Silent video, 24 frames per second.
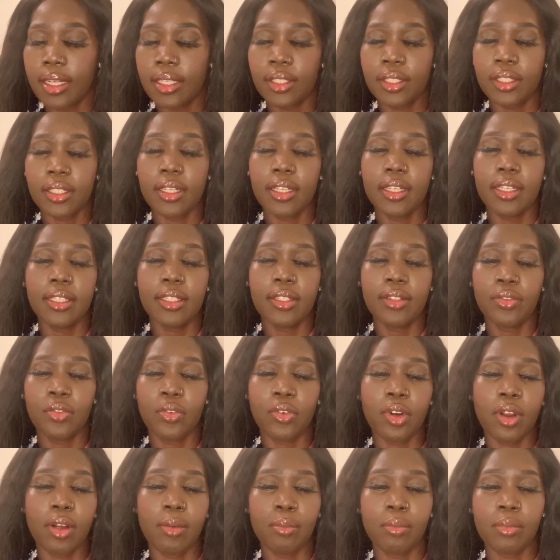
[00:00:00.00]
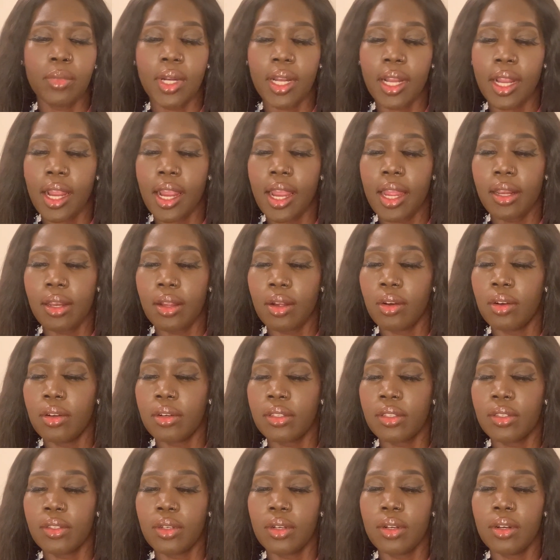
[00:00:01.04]
Is from Color
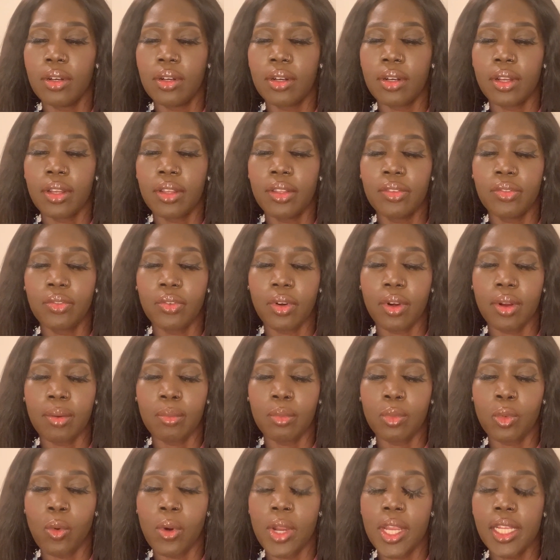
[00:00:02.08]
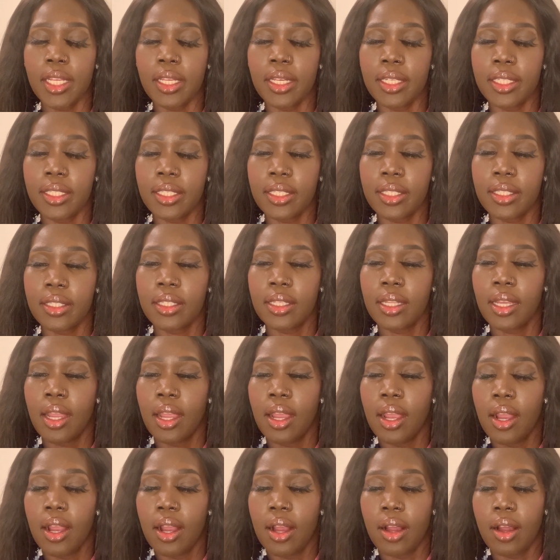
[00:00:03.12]
also. Is from Weightless
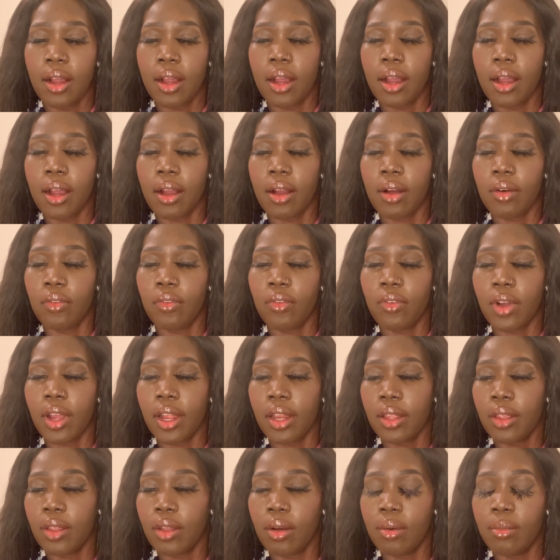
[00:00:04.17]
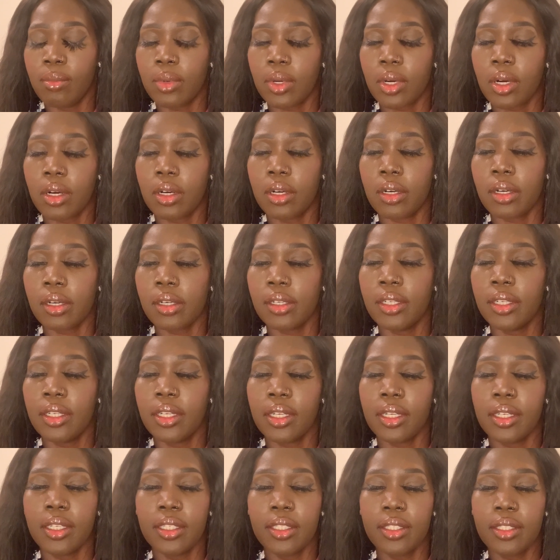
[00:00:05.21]
volume. Curly
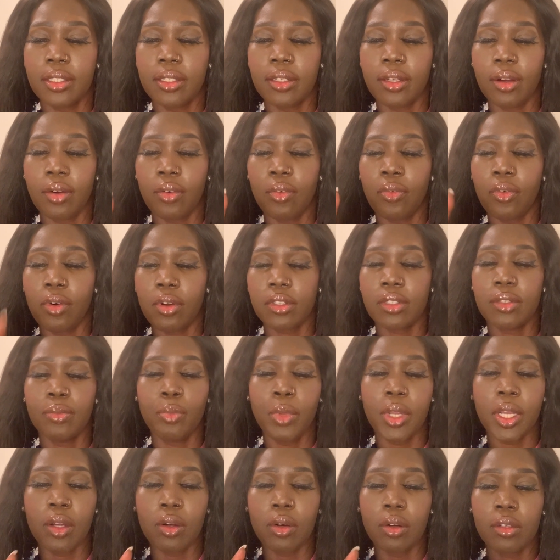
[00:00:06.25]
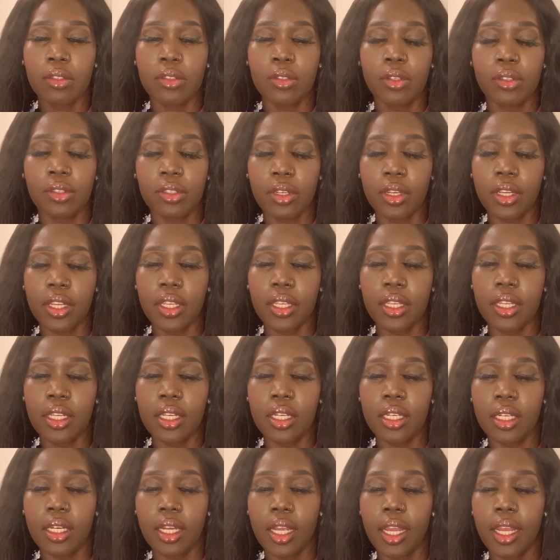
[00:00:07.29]
is Fox Ming, also
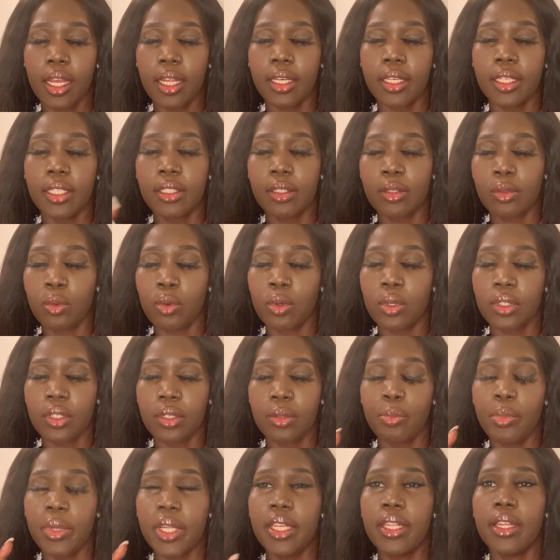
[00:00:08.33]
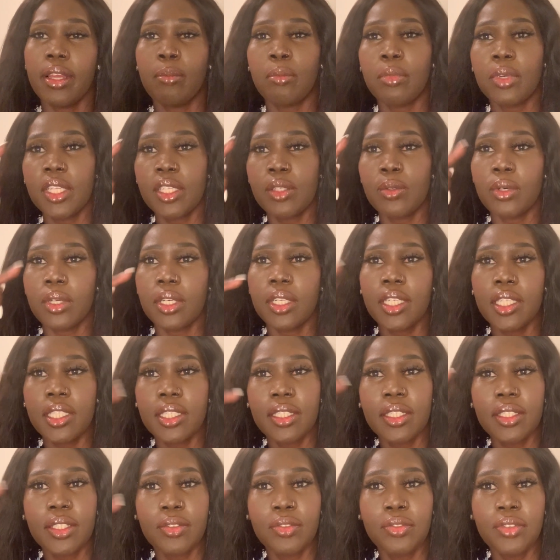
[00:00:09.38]
3D, and it was medium. This one
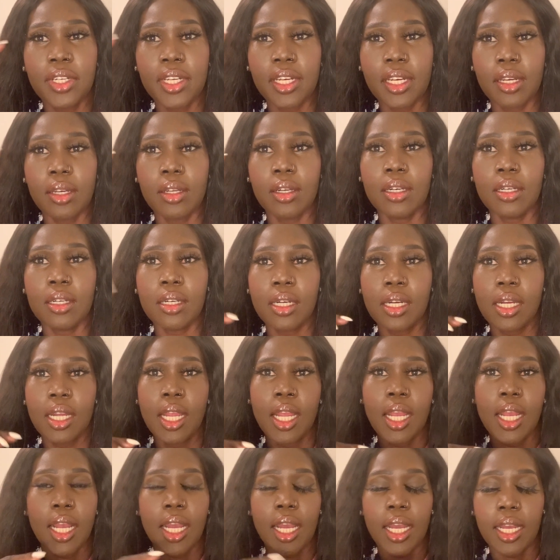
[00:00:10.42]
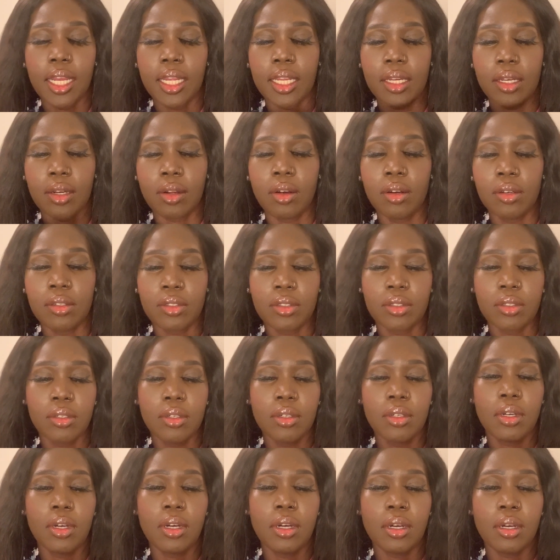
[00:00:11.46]
is very long, and
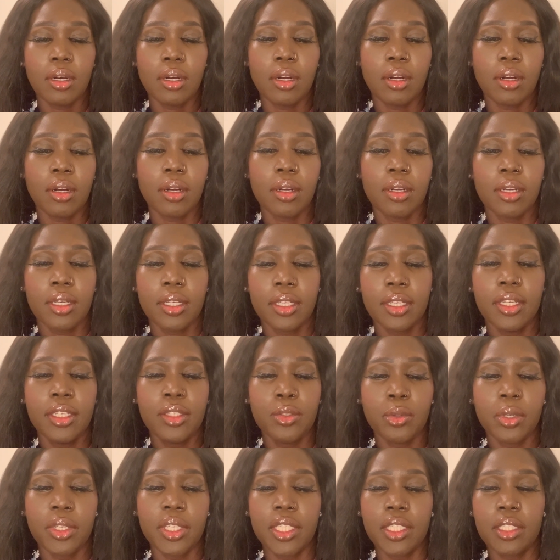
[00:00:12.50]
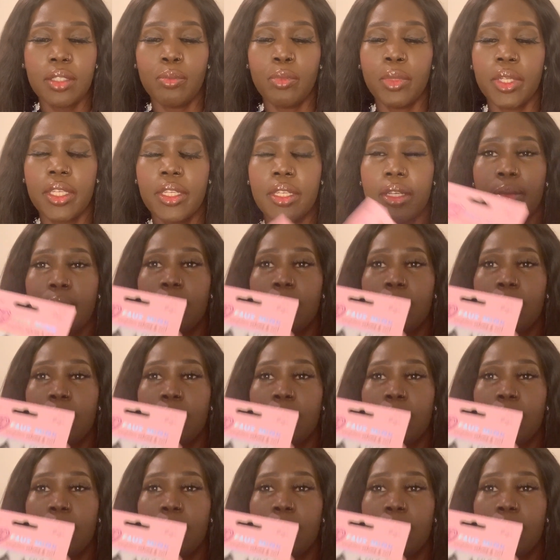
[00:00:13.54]
also this one is medium,